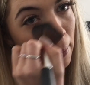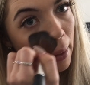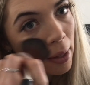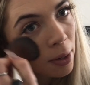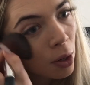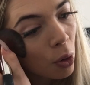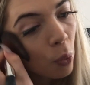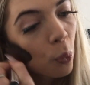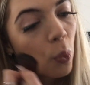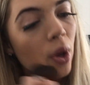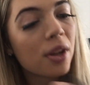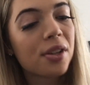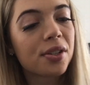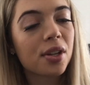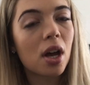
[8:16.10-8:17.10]
then
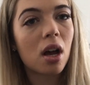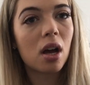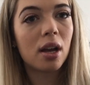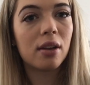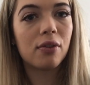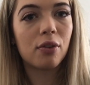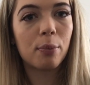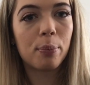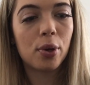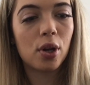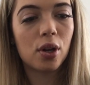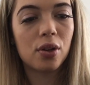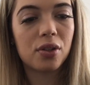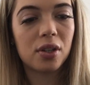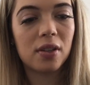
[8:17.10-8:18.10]
once I've
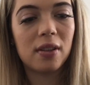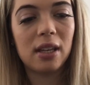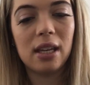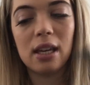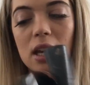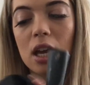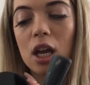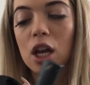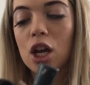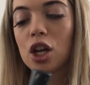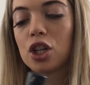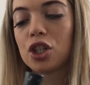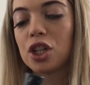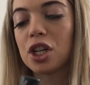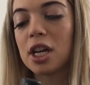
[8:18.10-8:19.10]
put the
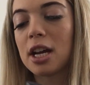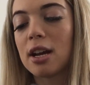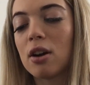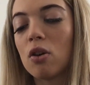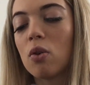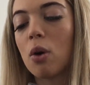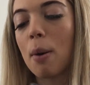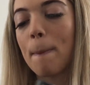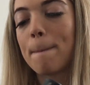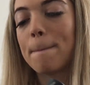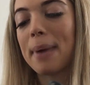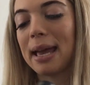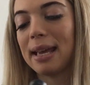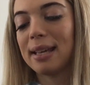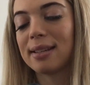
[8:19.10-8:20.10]
Chanel
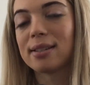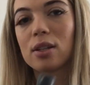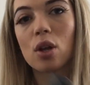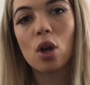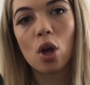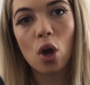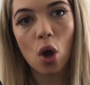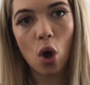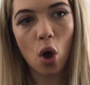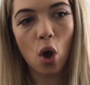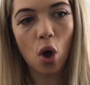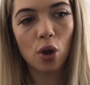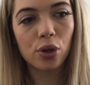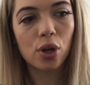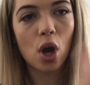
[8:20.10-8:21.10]
base
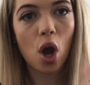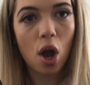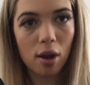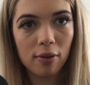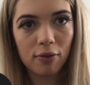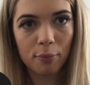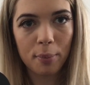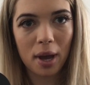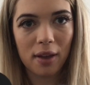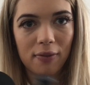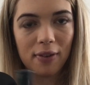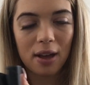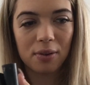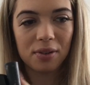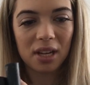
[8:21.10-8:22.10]
on over my
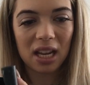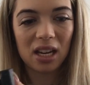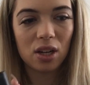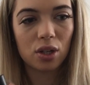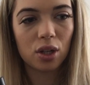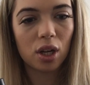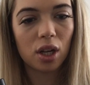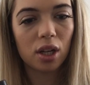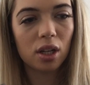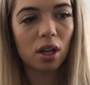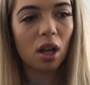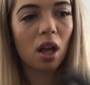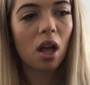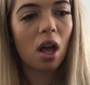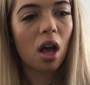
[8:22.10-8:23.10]
foundation,
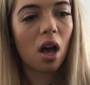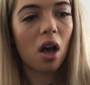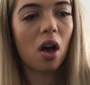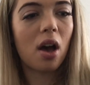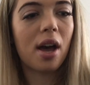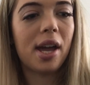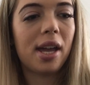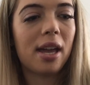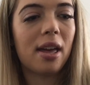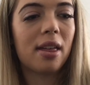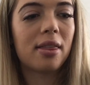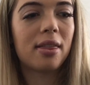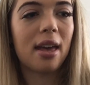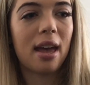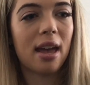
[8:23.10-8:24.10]
I
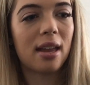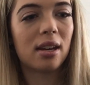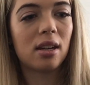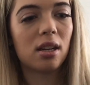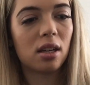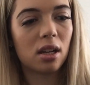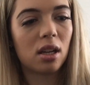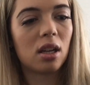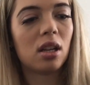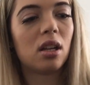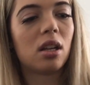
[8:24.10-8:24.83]
then